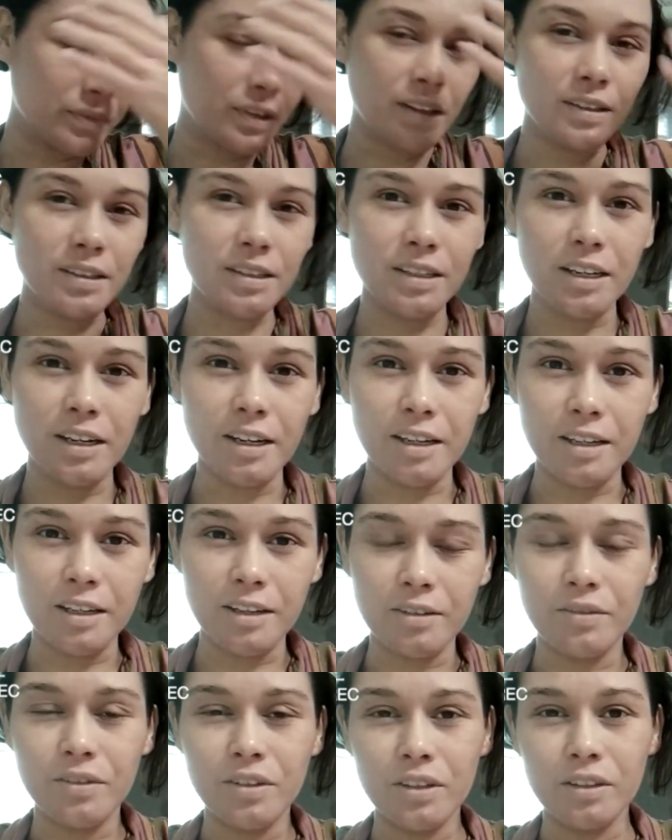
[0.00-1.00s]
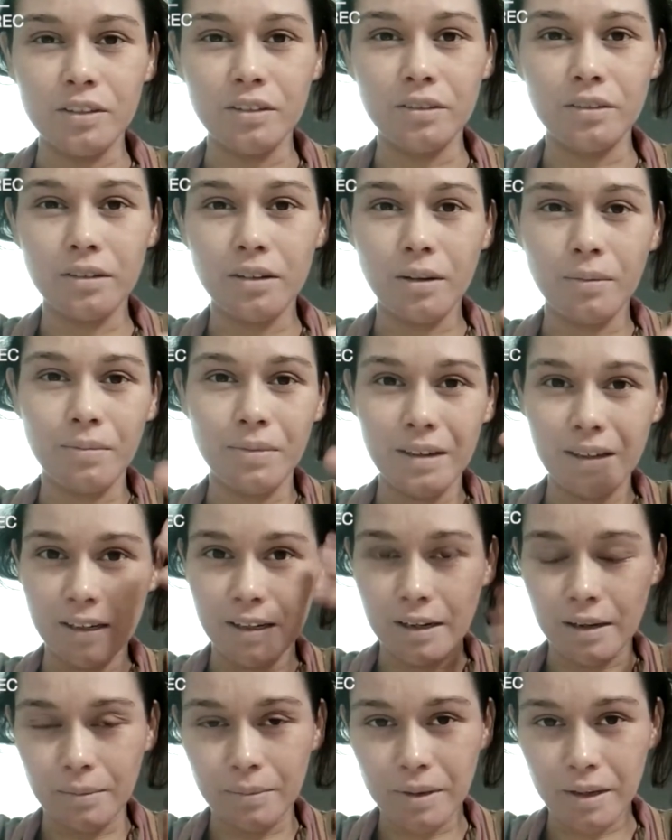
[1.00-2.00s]
sleeves and
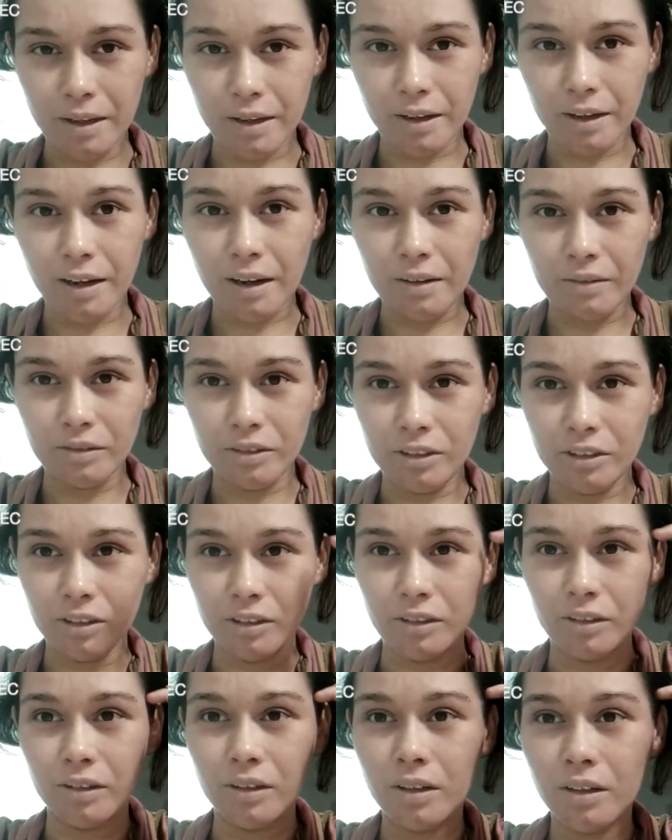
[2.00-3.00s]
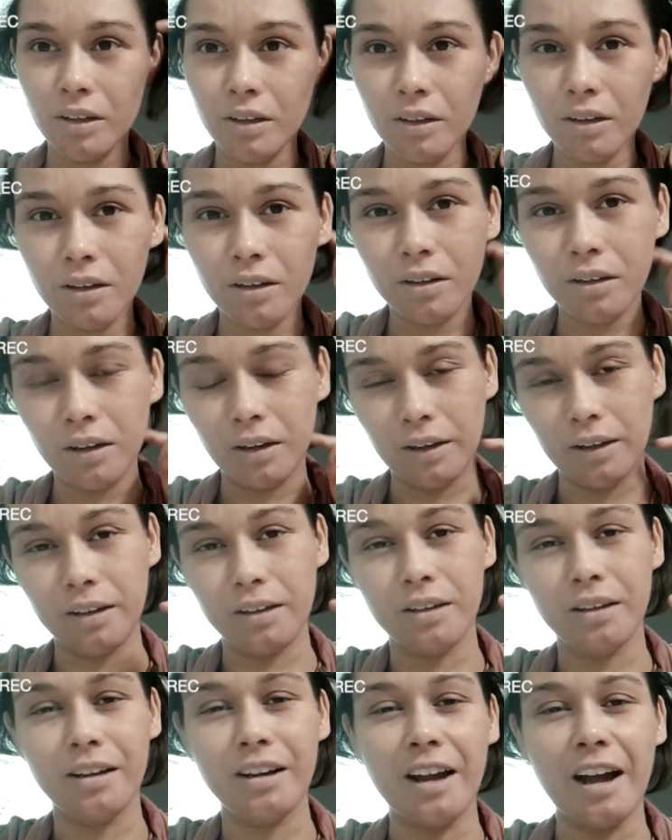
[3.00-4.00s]
completely being covered and like
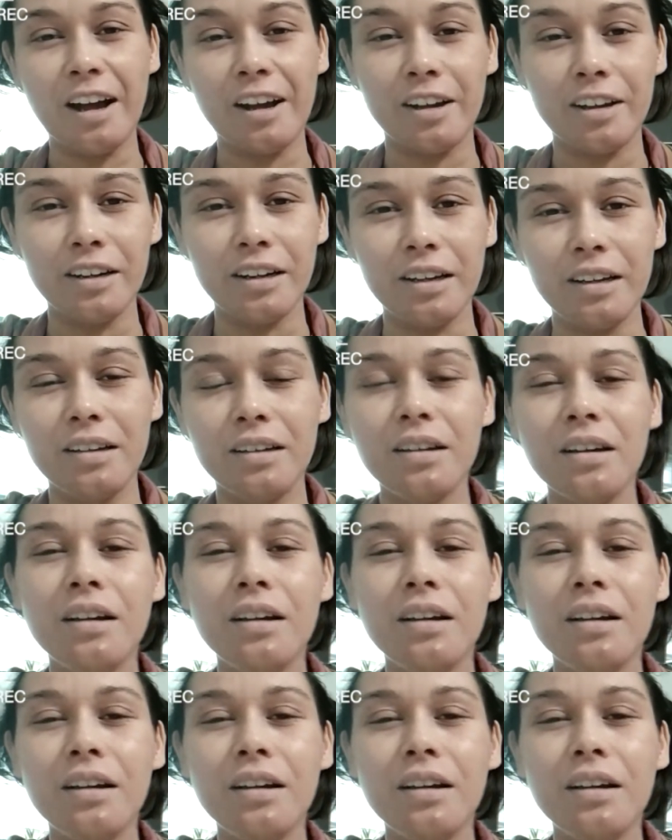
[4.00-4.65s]
in agony.